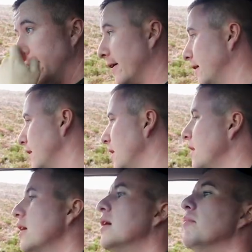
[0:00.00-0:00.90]
here,
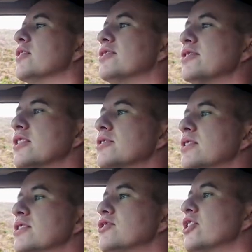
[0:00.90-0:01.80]
but there's
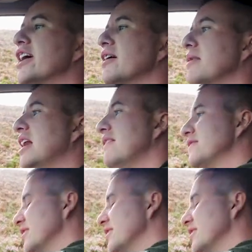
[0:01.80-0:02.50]
also a drain on my left